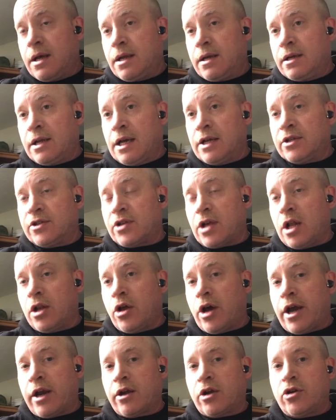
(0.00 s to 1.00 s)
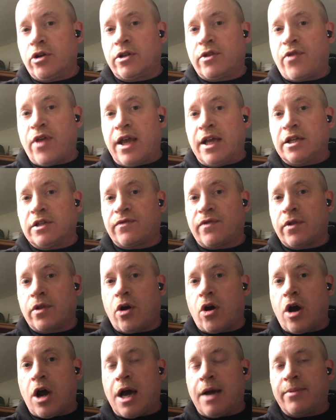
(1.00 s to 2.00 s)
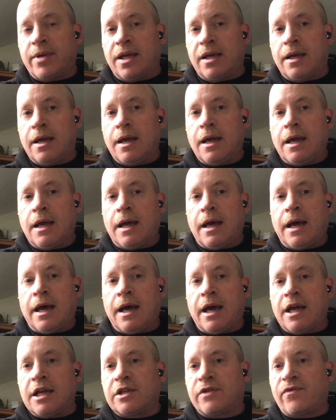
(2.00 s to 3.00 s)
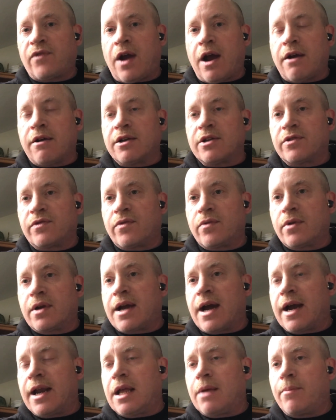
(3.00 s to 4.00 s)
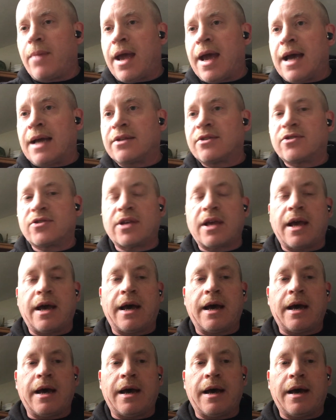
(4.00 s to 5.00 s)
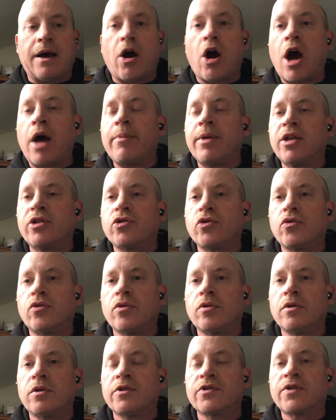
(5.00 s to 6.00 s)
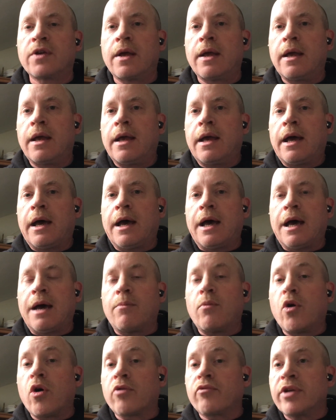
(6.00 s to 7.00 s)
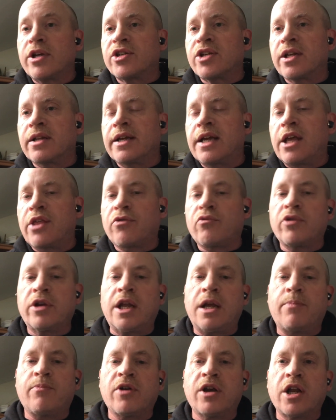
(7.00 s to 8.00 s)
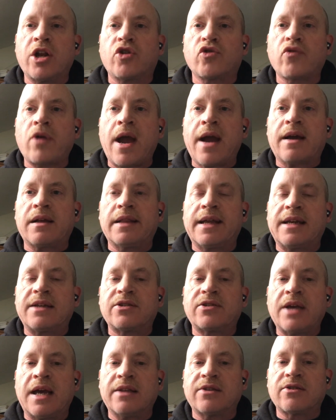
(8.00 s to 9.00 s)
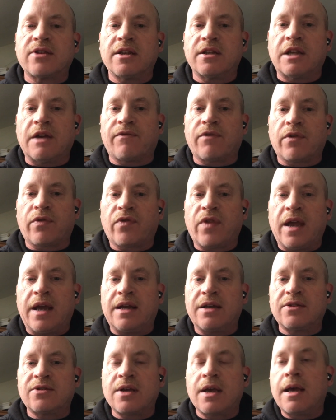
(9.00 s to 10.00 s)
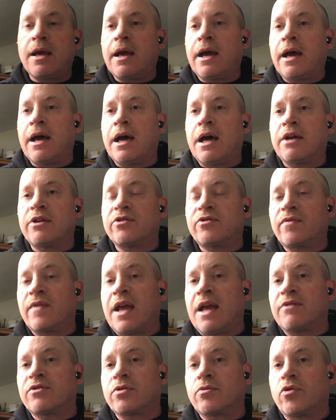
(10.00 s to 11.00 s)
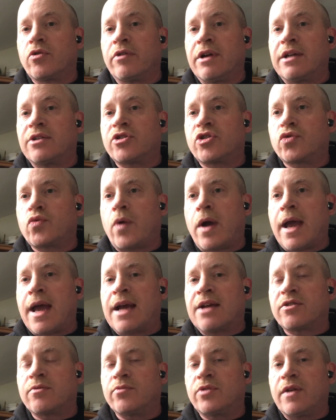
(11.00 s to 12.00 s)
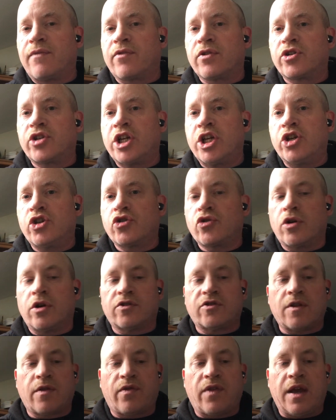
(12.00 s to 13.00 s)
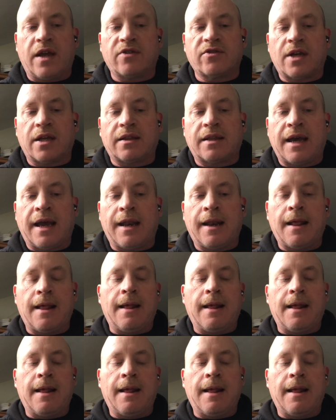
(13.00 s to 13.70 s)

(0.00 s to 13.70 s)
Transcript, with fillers: does a lot of good things for the hobby uh, as far as cutting mats, uh, hobby tools, uh, more recently, 3D printed track link sets and different things. Uh, they have some great swag, some different t-shirts and things like that.